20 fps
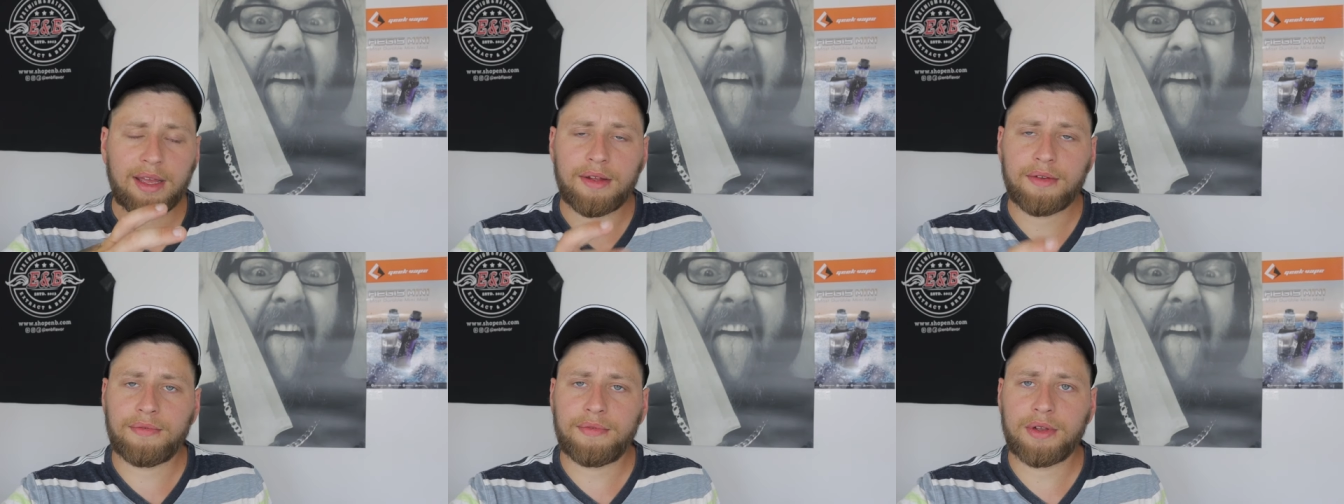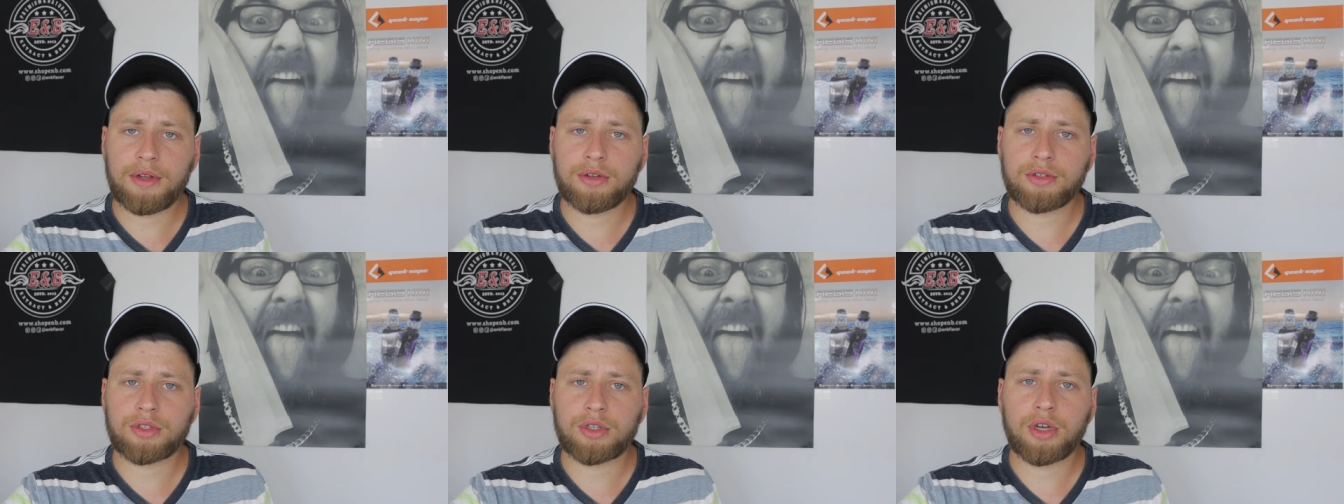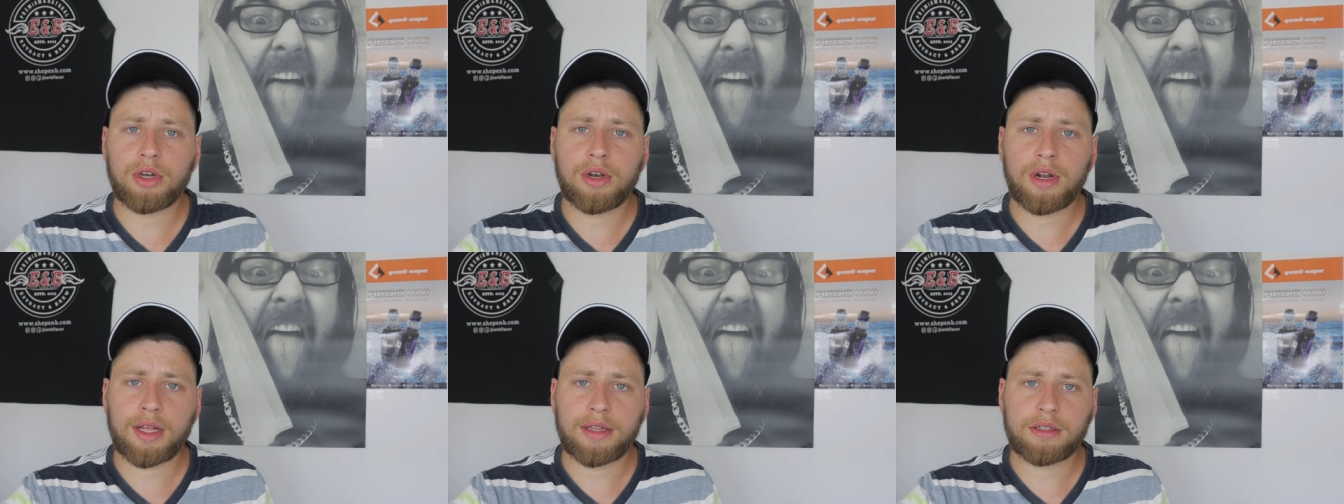it feels
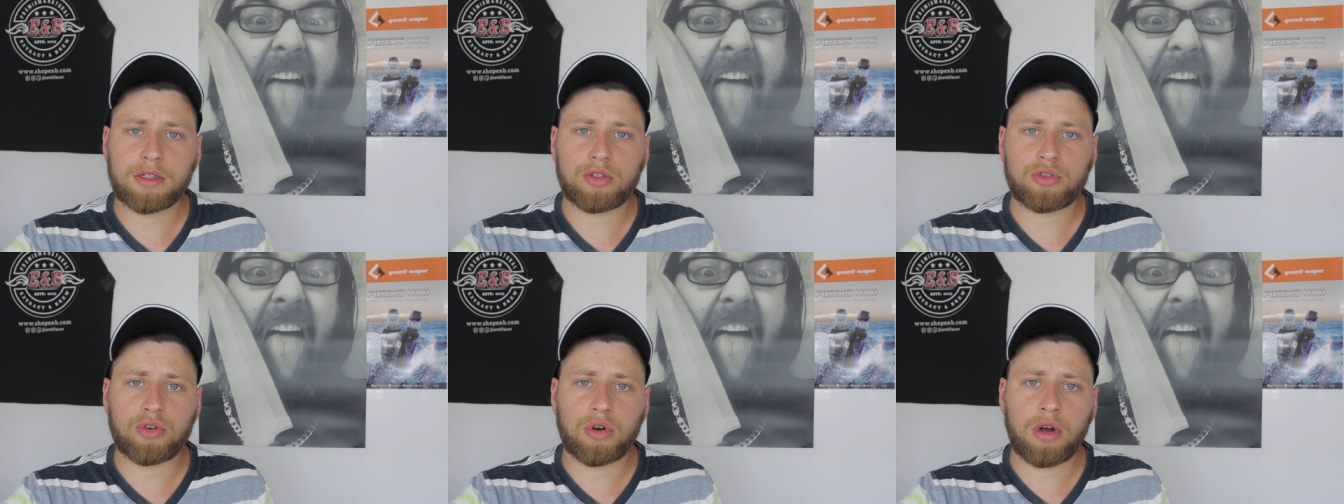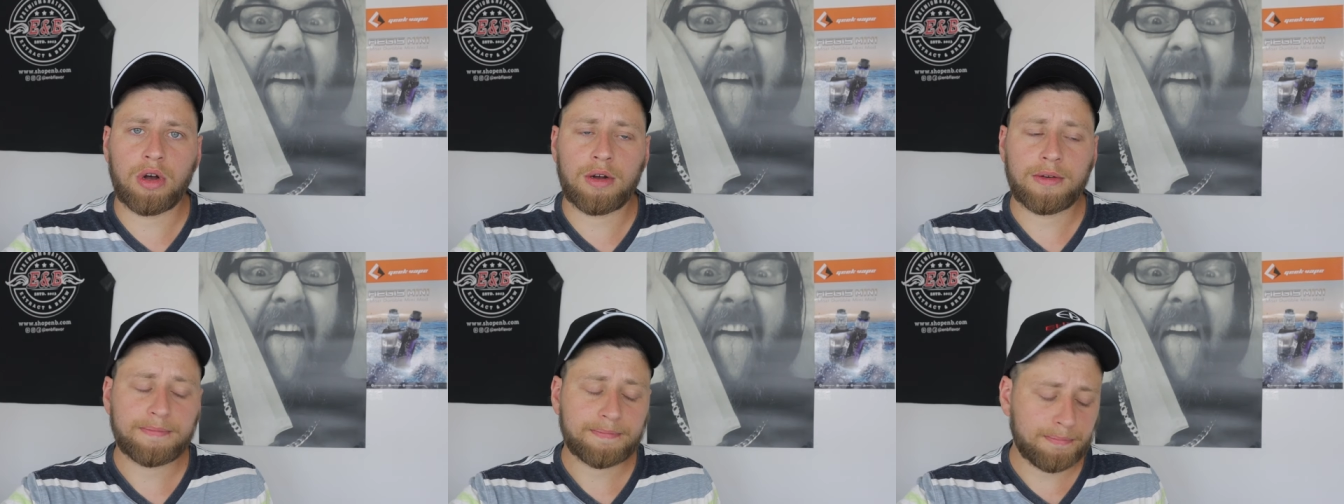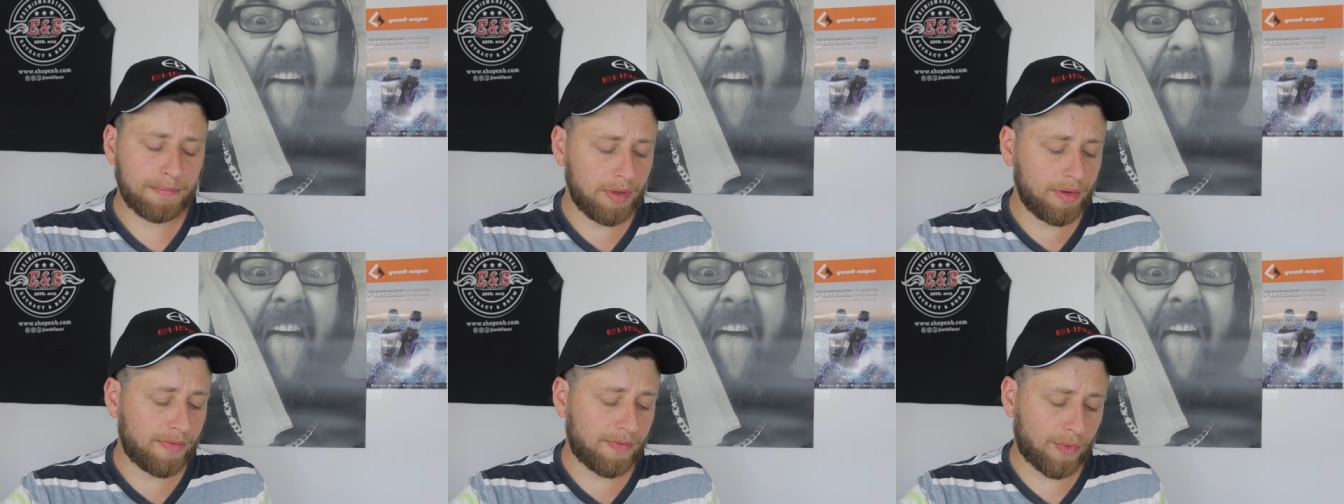good on the draw
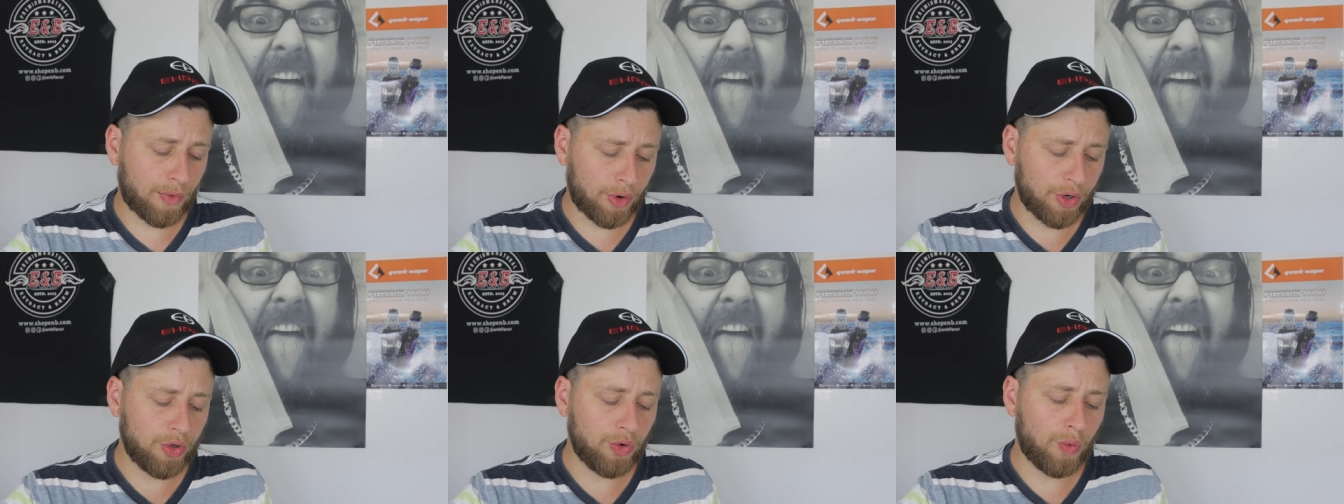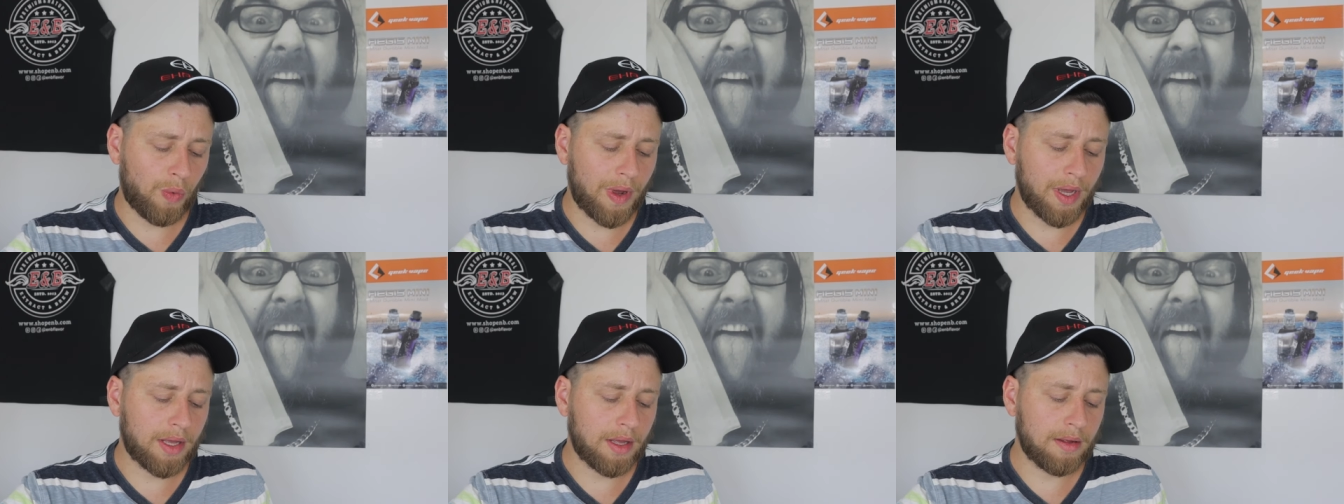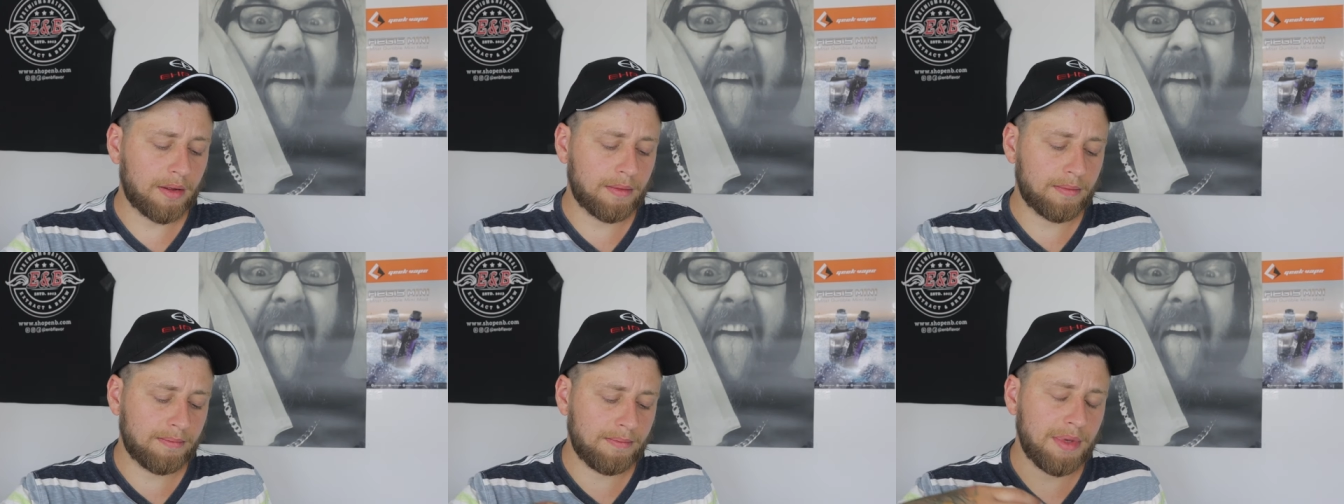before you wick
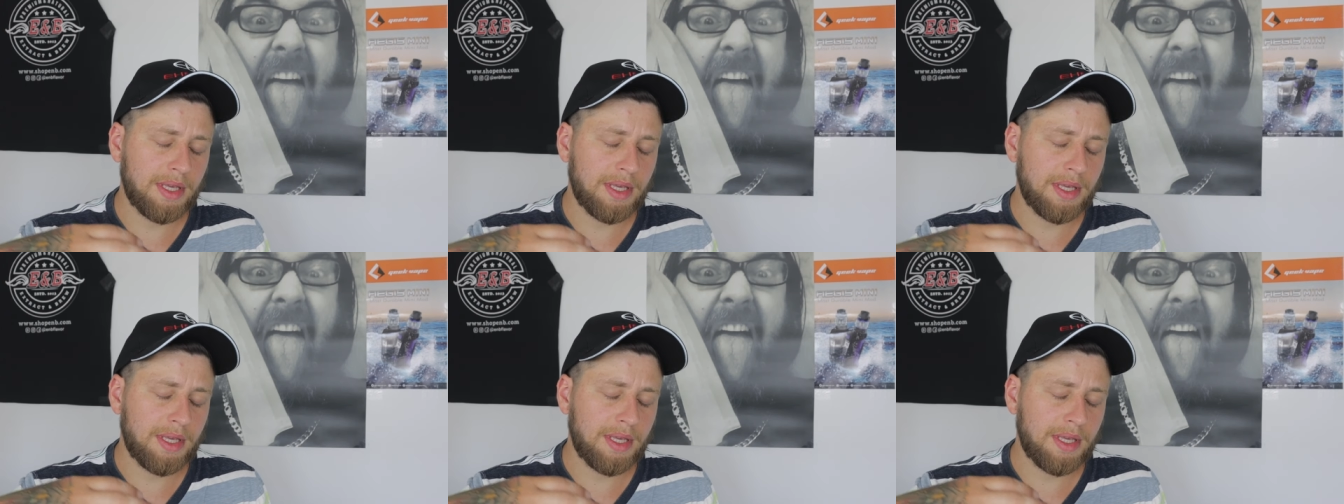it.